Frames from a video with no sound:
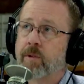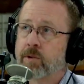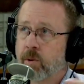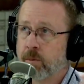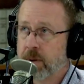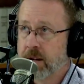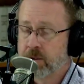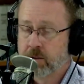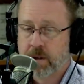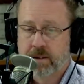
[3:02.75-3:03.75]
going
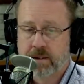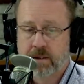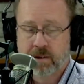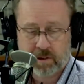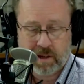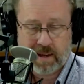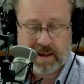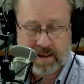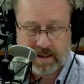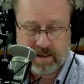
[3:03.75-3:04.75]
back to Exodus
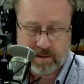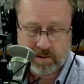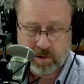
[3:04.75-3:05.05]
and